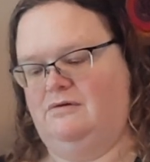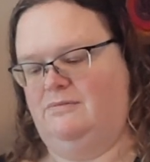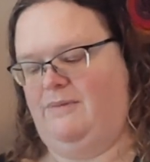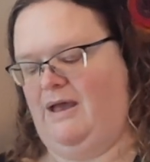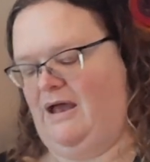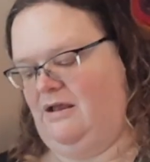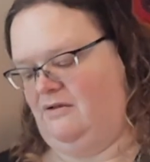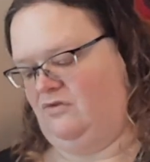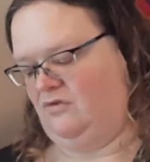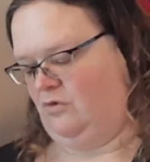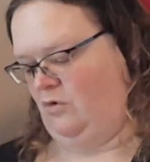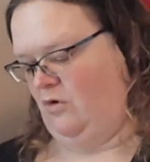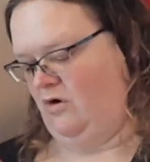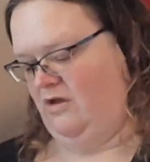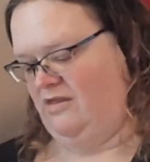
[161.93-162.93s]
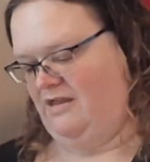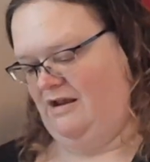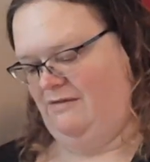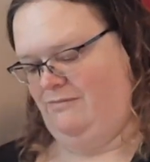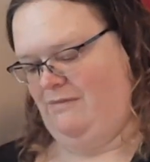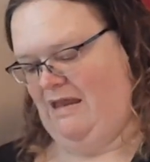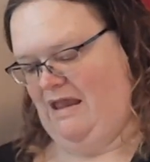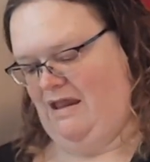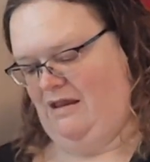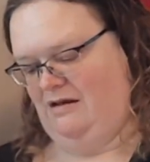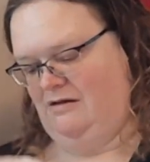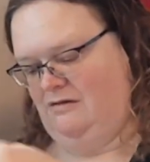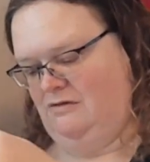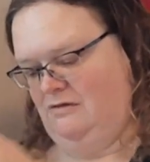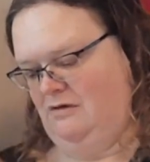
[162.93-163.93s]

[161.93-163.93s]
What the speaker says: Patton's Crochet that I've made